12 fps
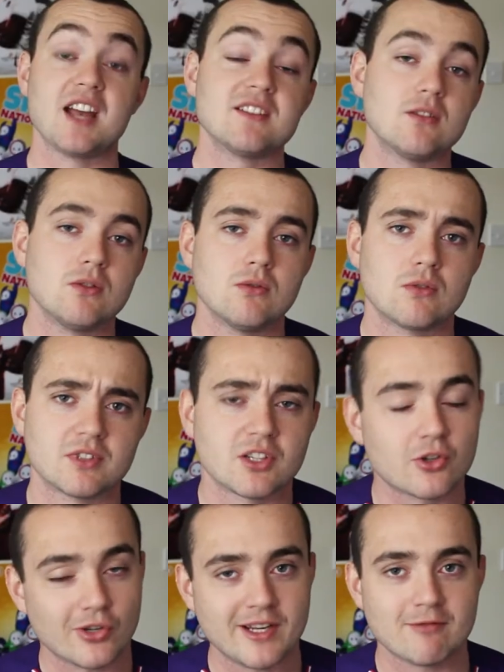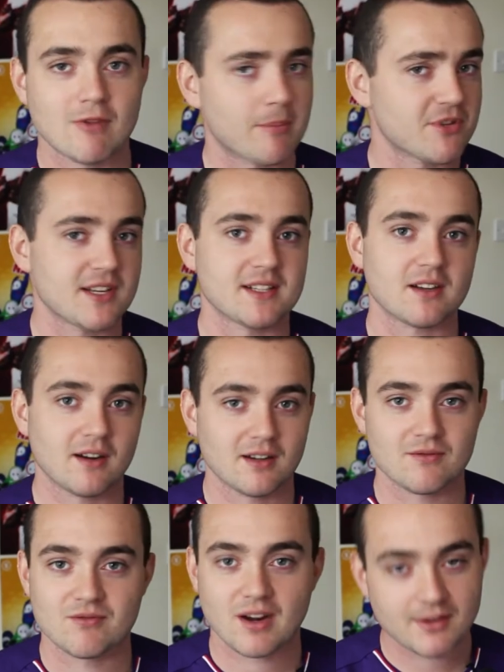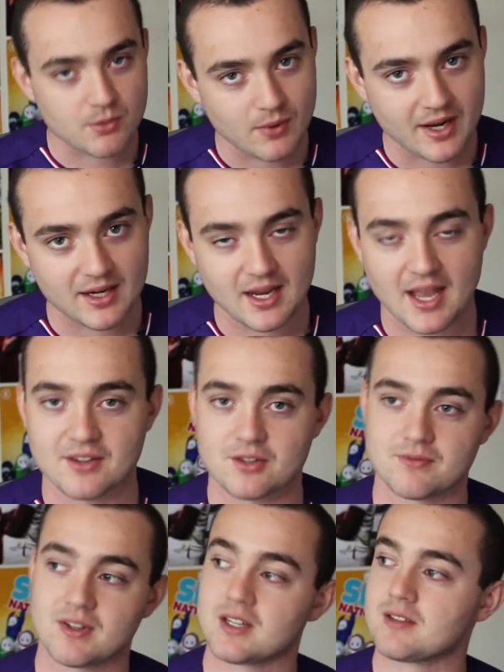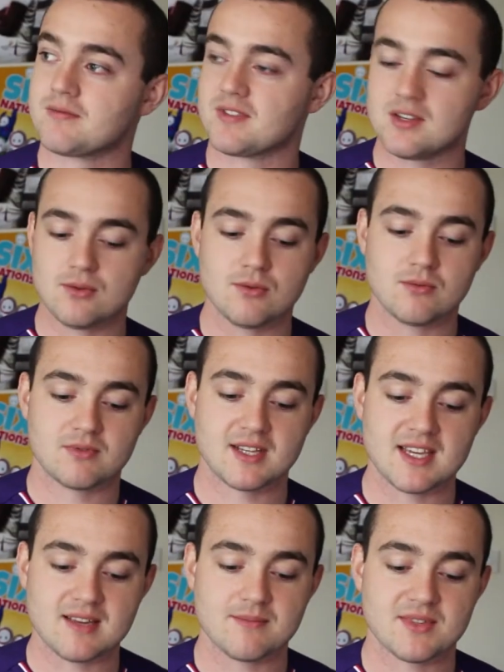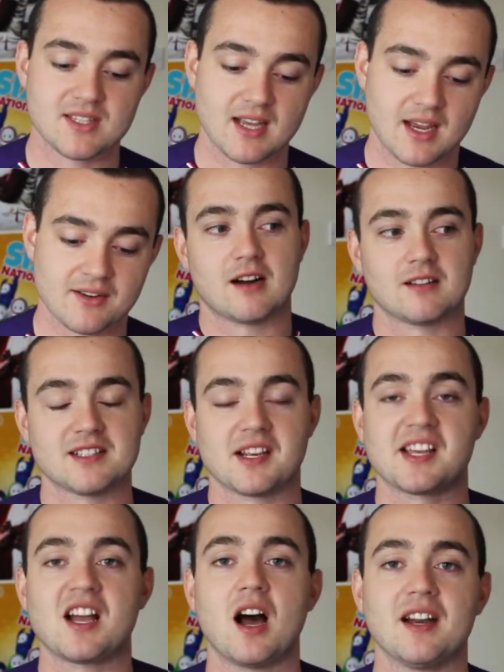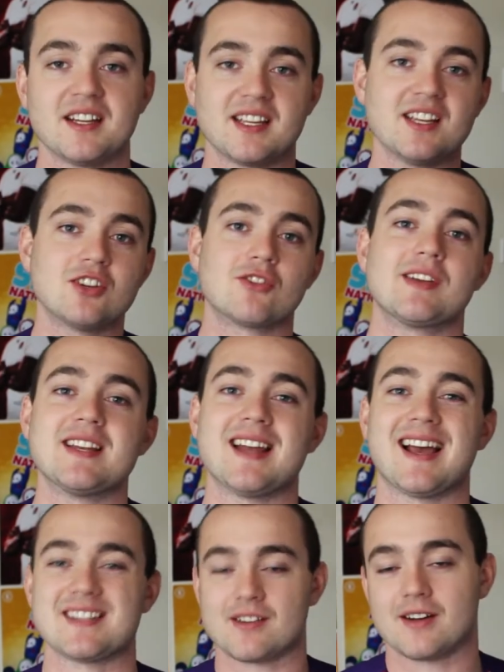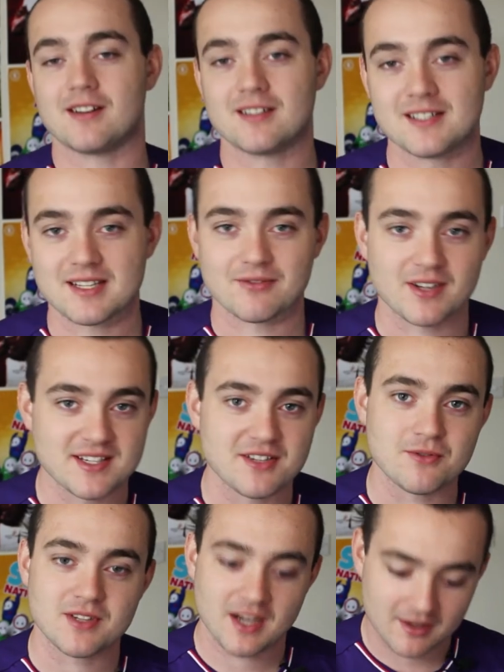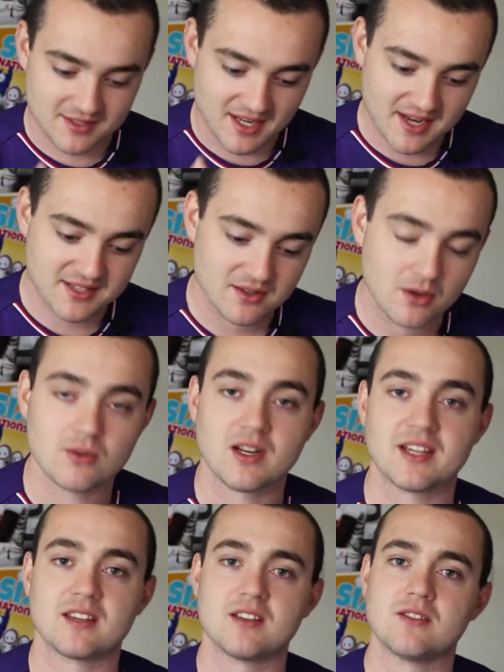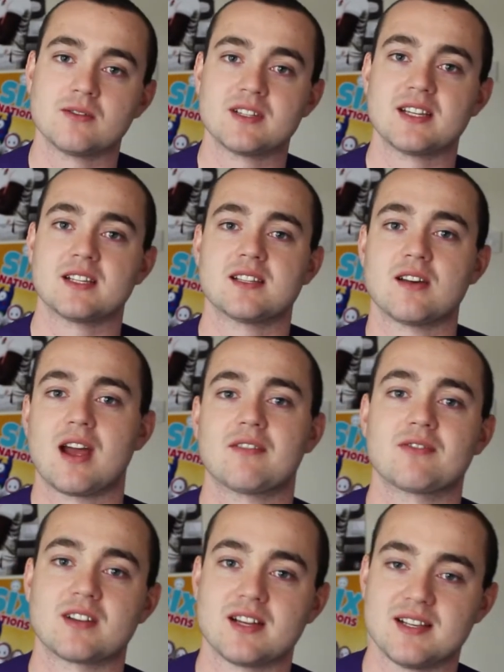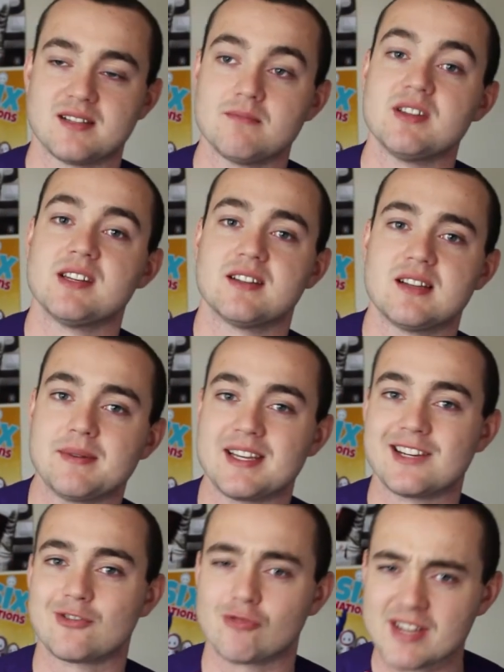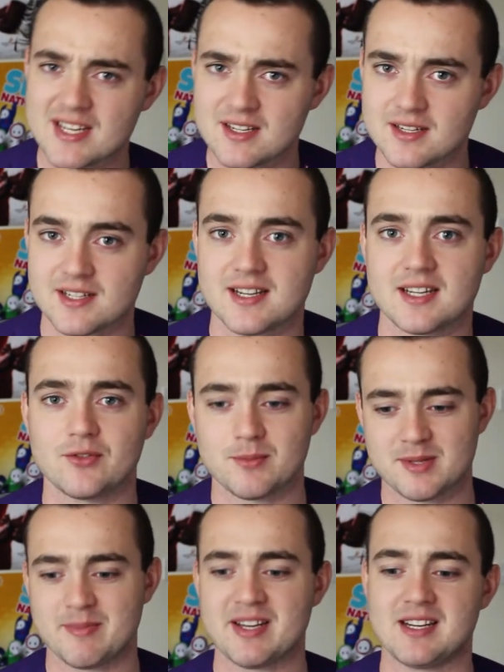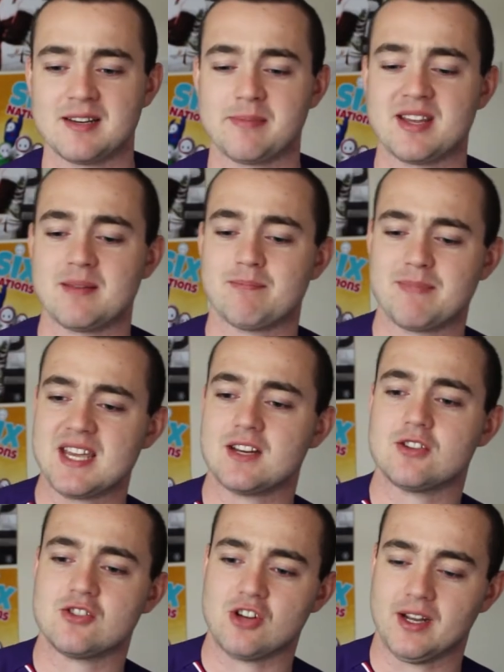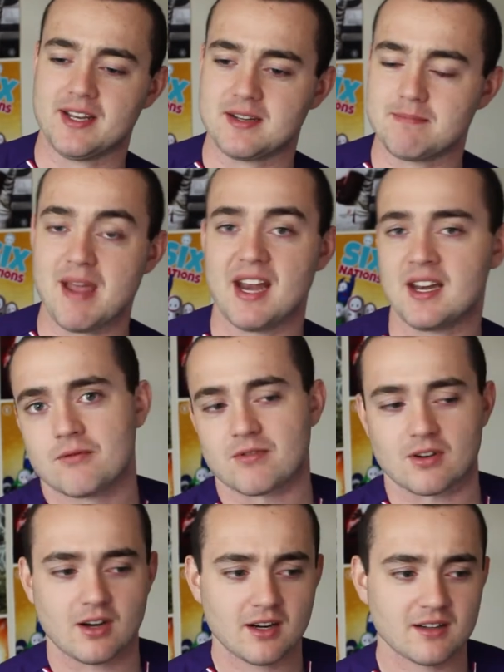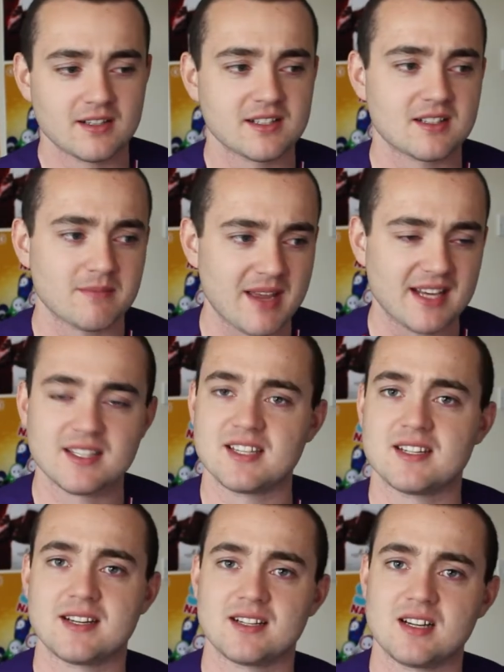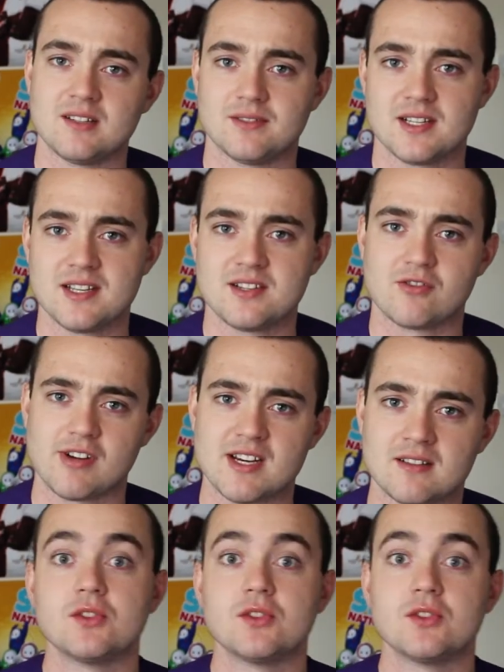I know green represents Ireland very well, and there's very few teams that are as iconic in green as Ireland, if I do dare say so. Like, you don't think of South Africa as immediately being green, you think of them as immediately being big, giant men. For Ireland, the main thing you think of is green.